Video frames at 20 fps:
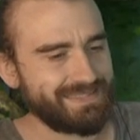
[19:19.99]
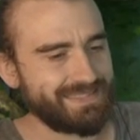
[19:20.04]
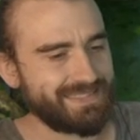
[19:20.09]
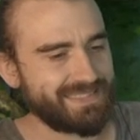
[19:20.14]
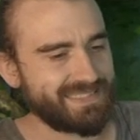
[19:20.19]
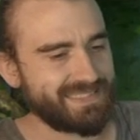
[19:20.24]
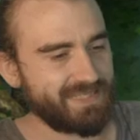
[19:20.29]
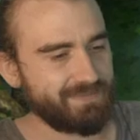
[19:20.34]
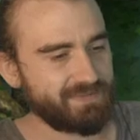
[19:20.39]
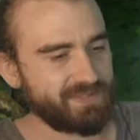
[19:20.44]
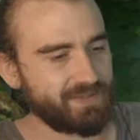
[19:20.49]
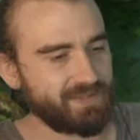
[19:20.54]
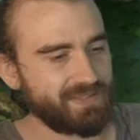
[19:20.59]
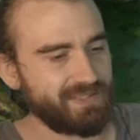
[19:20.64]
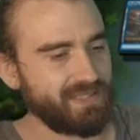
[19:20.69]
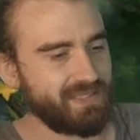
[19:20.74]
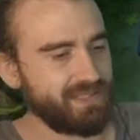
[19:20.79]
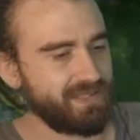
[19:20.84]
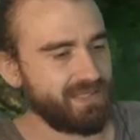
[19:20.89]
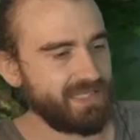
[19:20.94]
Seems to
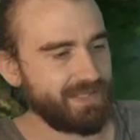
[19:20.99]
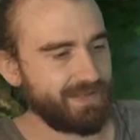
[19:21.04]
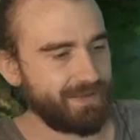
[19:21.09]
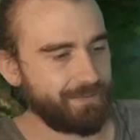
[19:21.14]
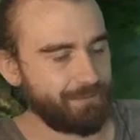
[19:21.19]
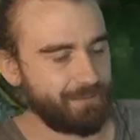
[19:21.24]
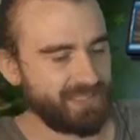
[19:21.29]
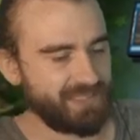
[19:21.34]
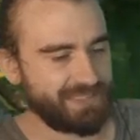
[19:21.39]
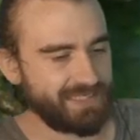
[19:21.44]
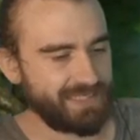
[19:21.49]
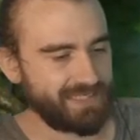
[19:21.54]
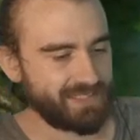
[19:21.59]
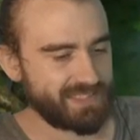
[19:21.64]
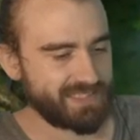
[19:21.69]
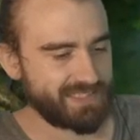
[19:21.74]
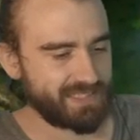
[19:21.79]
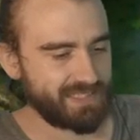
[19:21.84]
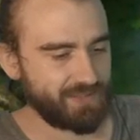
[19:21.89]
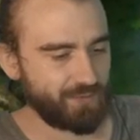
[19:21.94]
neither be
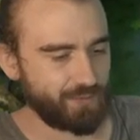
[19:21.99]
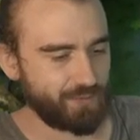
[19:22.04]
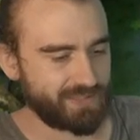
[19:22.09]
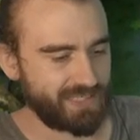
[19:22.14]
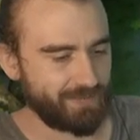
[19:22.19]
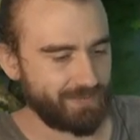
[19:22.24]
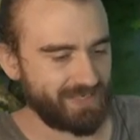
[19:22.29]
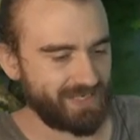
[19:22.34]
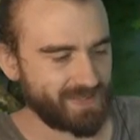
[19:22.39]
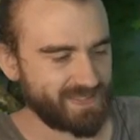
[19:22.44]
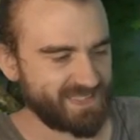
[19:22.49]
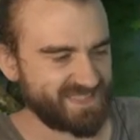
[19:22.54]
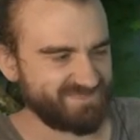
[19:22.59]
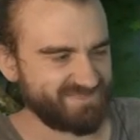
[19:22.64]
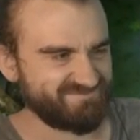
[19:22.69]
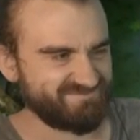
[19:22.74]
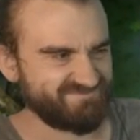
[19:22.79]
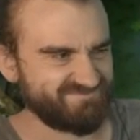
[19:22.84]
dingus nor timing out.